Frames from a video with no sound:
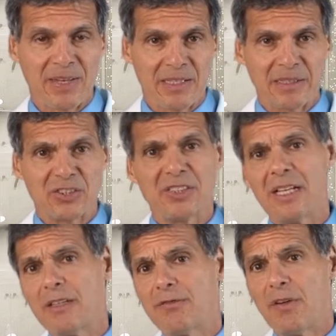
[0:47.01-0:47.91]
Now, the
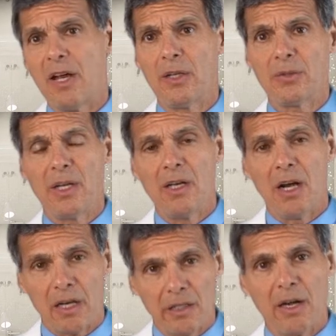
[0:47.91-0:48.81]
study followed
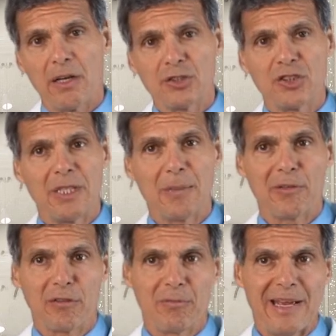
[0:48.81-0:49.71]
a large
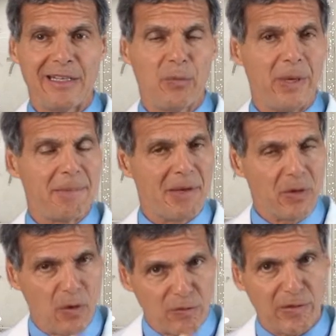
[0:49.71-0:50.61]
number of men and women
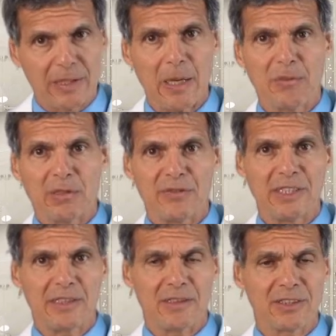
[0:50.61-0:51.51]
over a number of
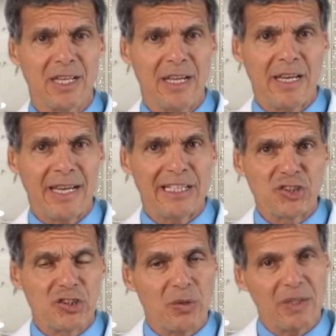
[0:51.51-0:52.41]
years, and
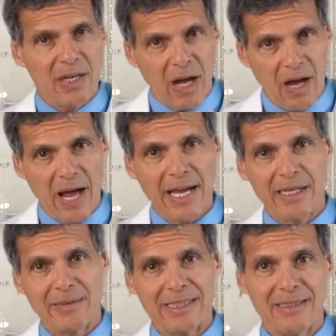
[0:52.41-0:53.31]
it showed that
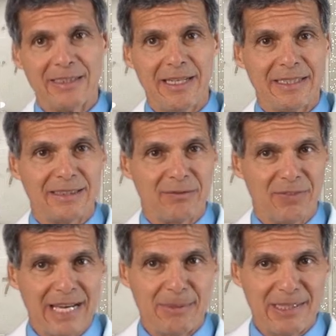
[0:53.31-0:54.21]
higher intakes of
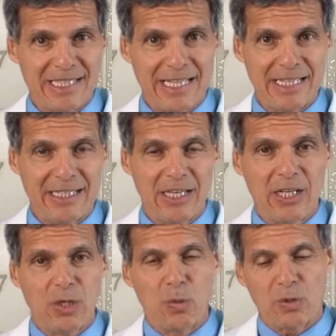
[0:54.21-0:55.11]
vitamin E
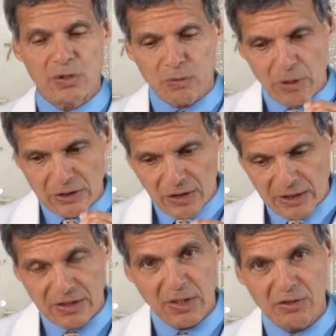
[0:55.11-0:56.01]
were
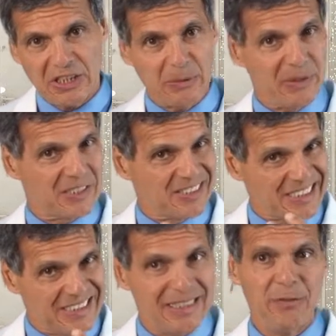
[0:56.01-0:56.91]
associated with a
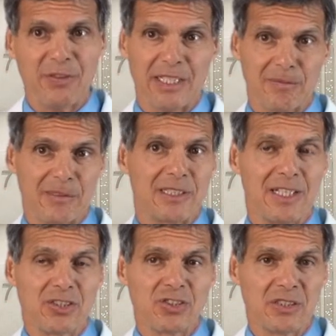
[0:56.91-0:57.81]
significant
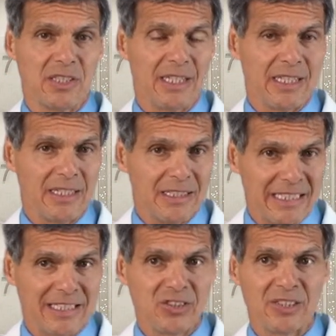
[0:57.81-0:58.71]
reduction in
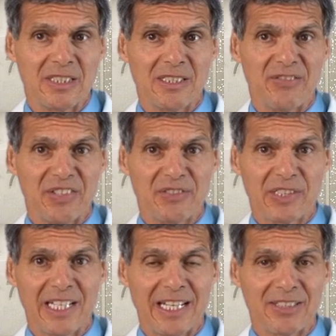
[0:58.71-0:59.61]
the incidence of
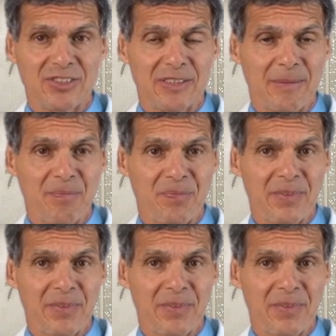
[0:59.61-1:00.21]
liver cancer.